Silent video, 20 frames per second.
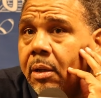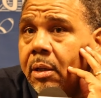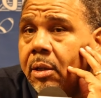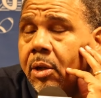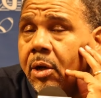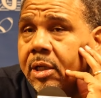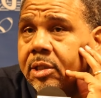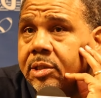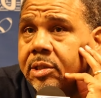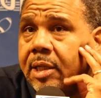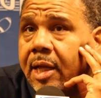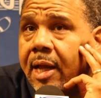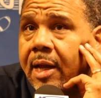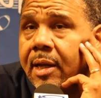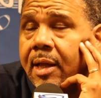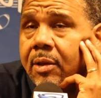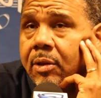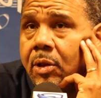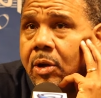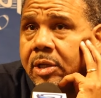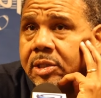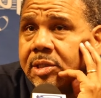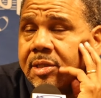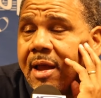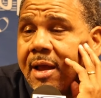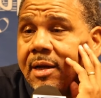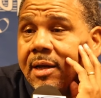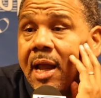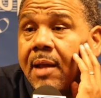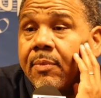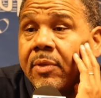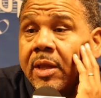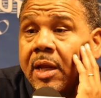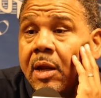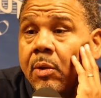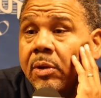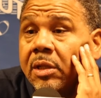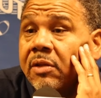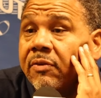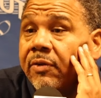Lost that game, and
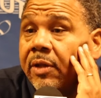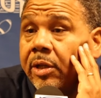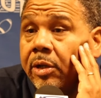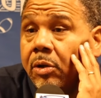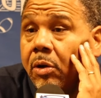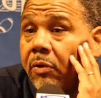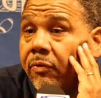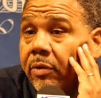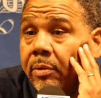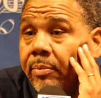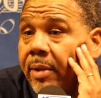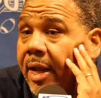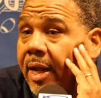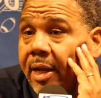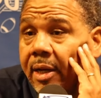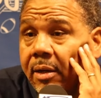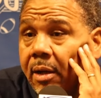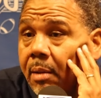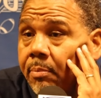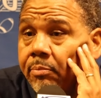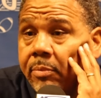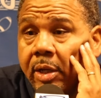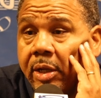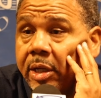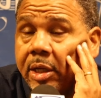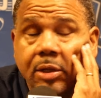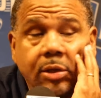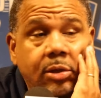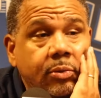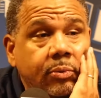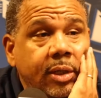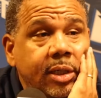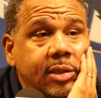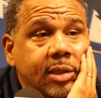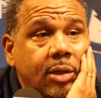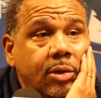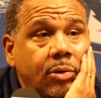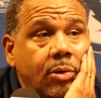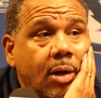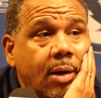then he went to Villanova and made a million
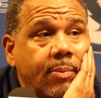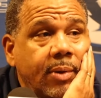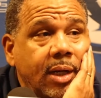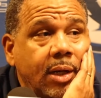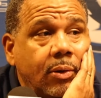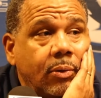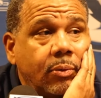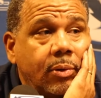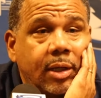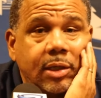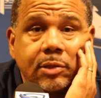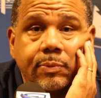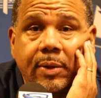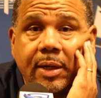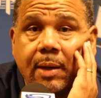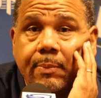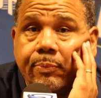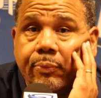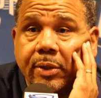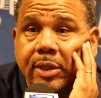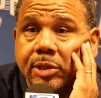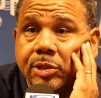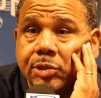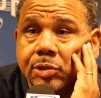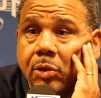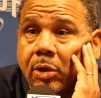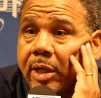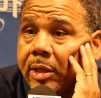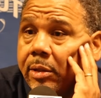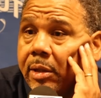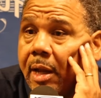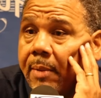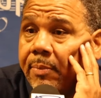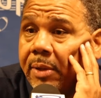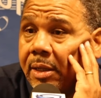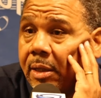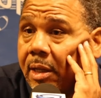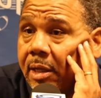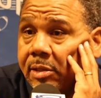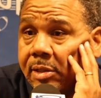threes. I don't know how many it was, but I'm pretty sure.
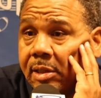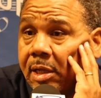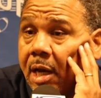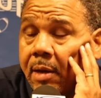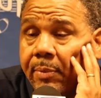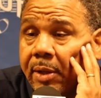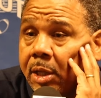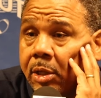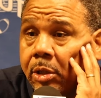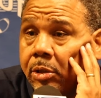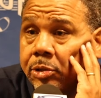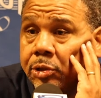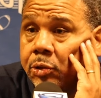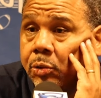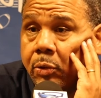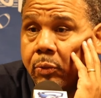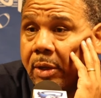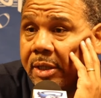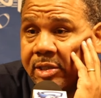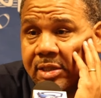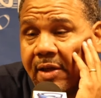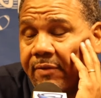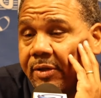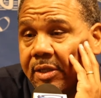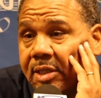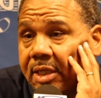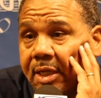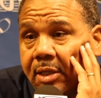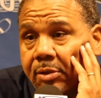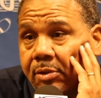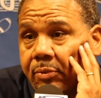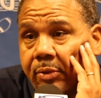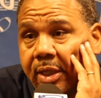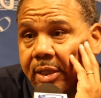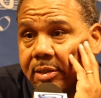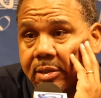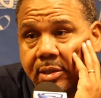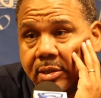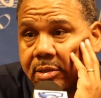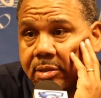It's got to be close to 17
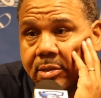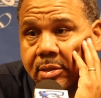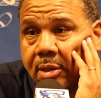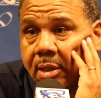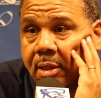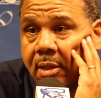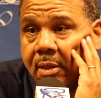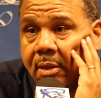threes.